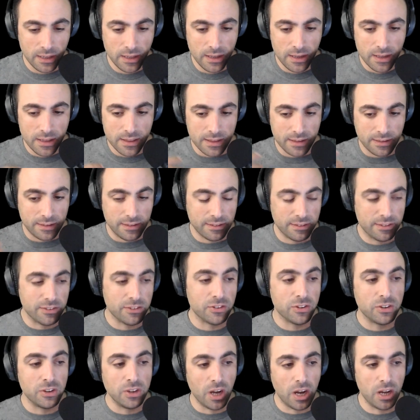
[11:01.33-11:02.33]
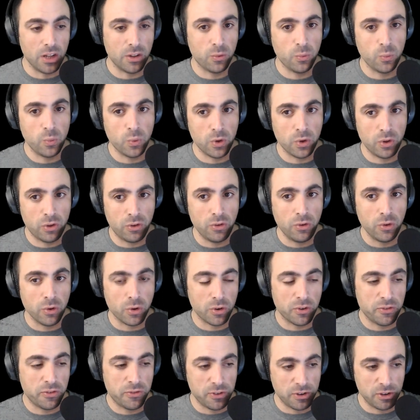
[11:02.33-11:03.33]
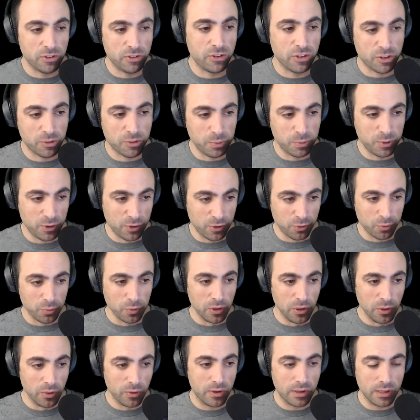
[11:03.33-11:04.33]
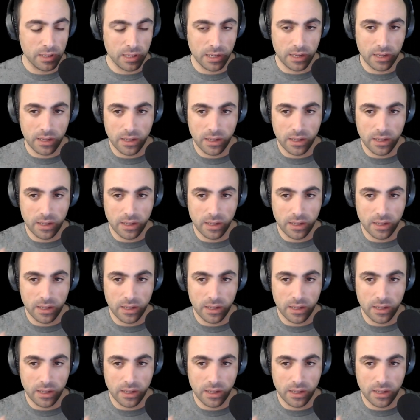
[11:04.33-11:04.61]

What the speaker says: that this is not what your first experience will look like.